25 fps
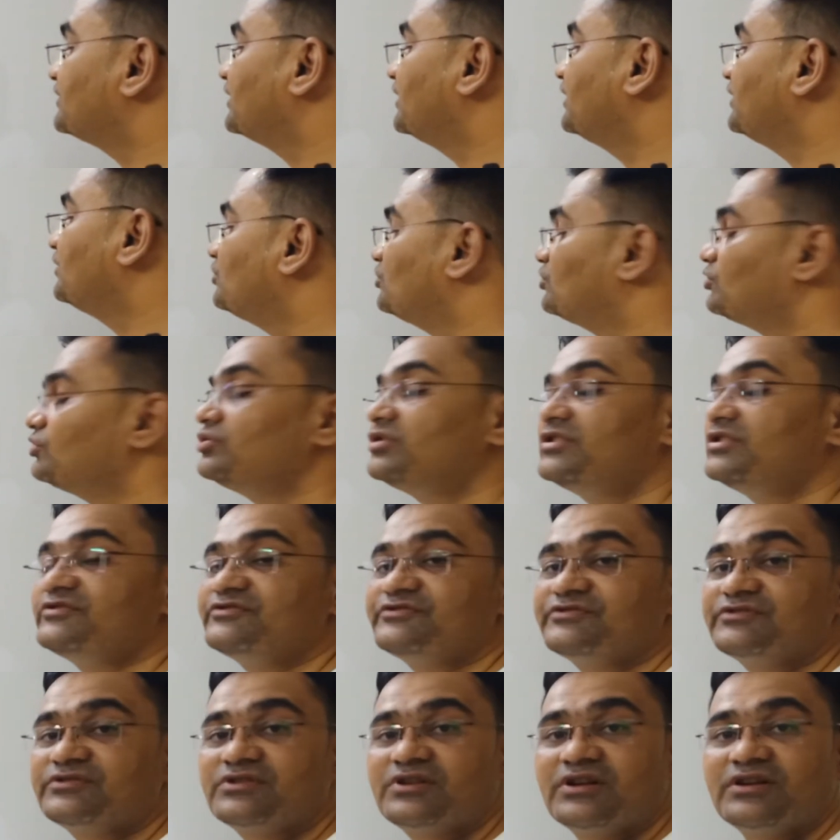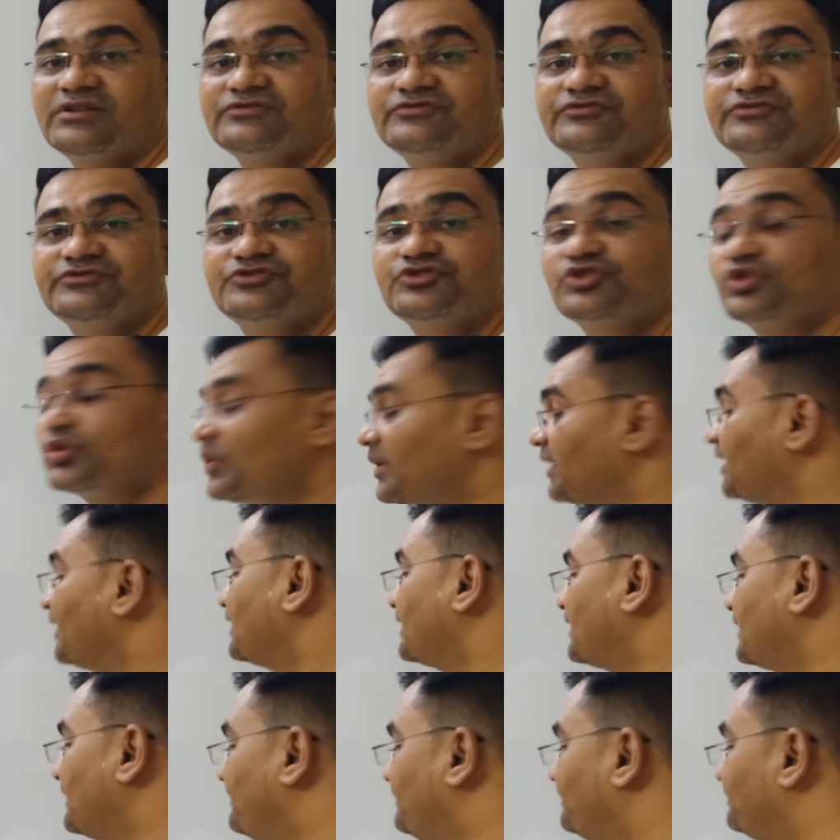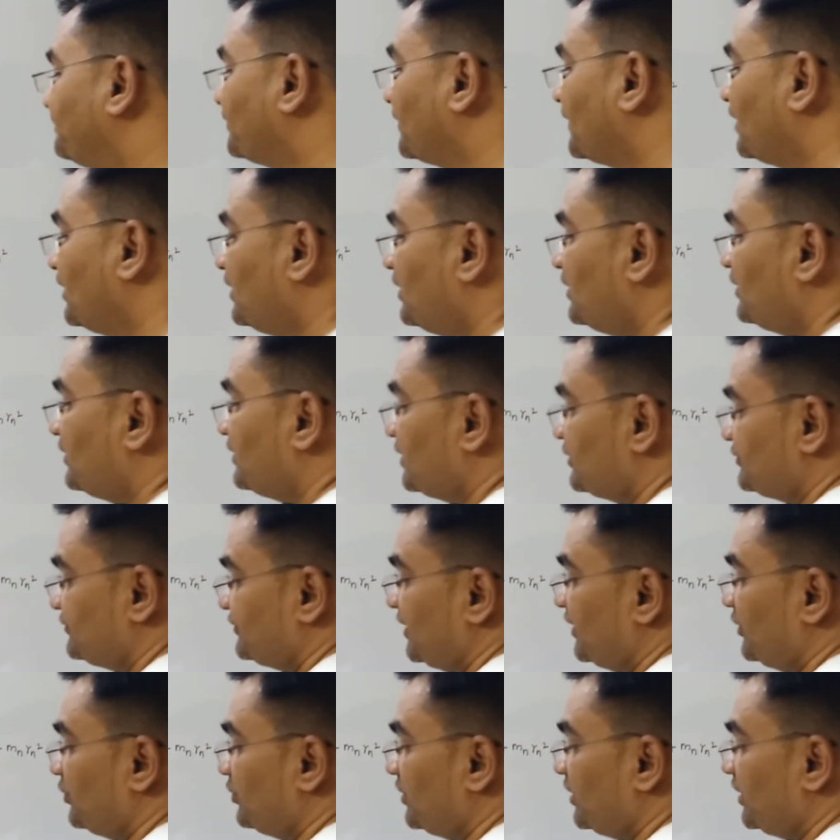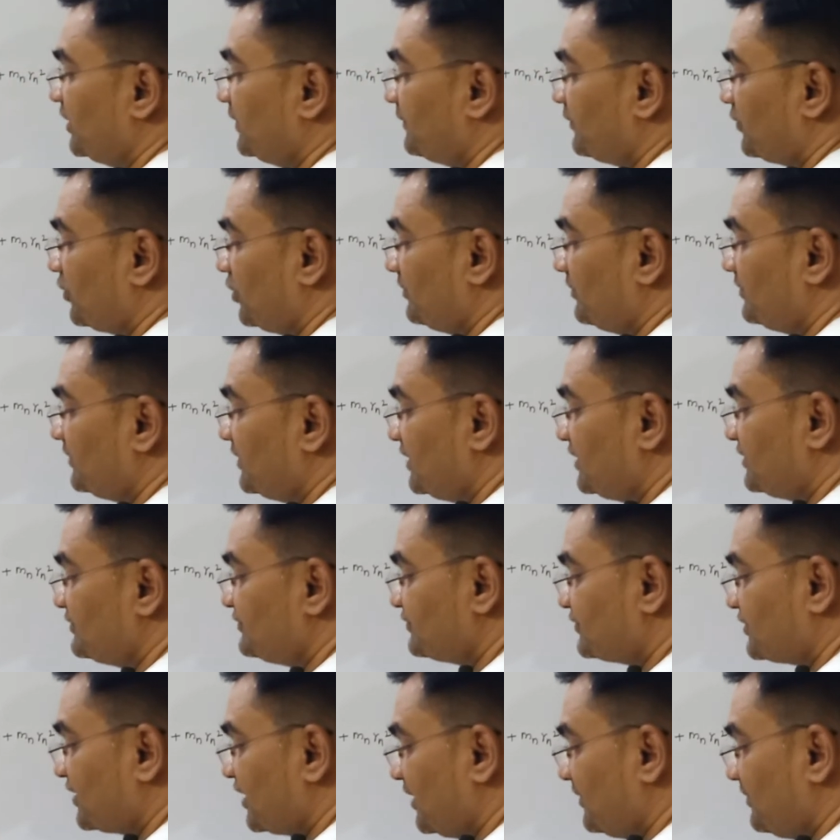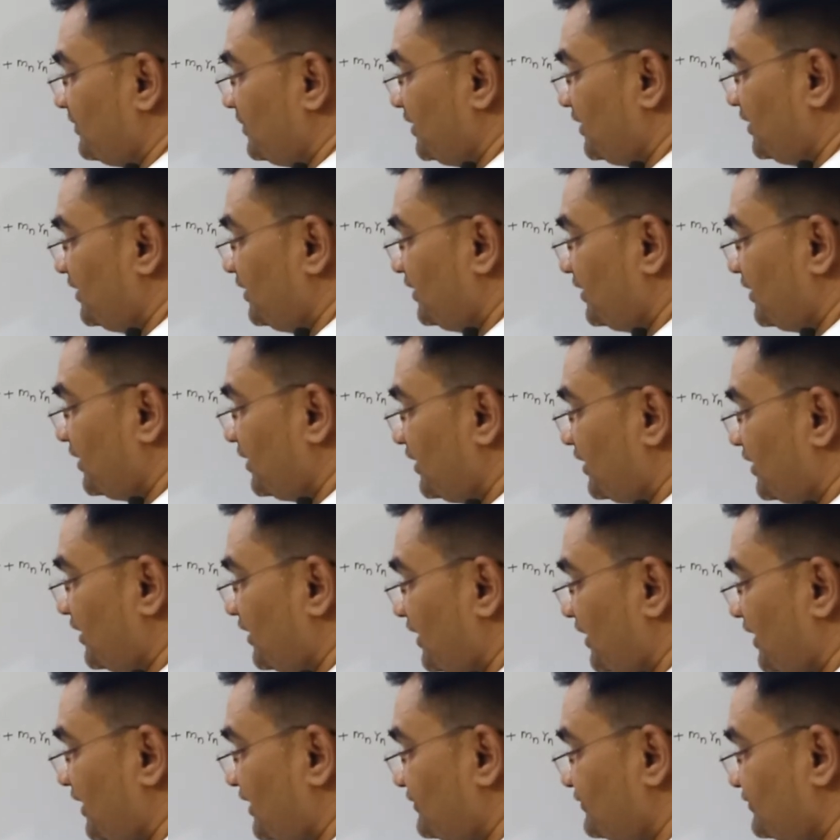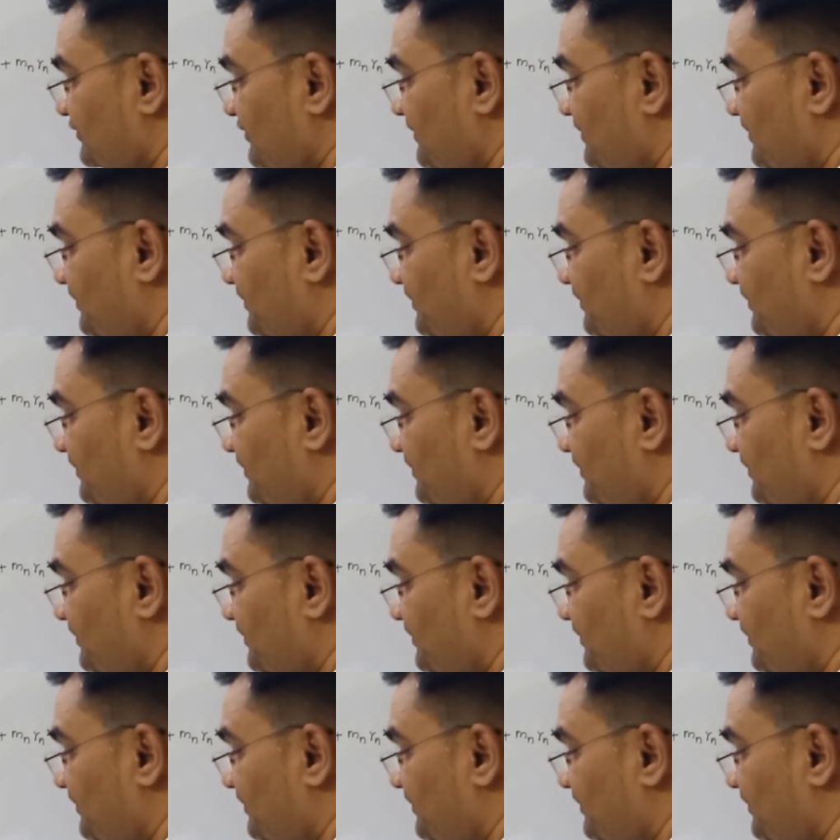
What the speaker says: into distance square. SI unit from this can be written as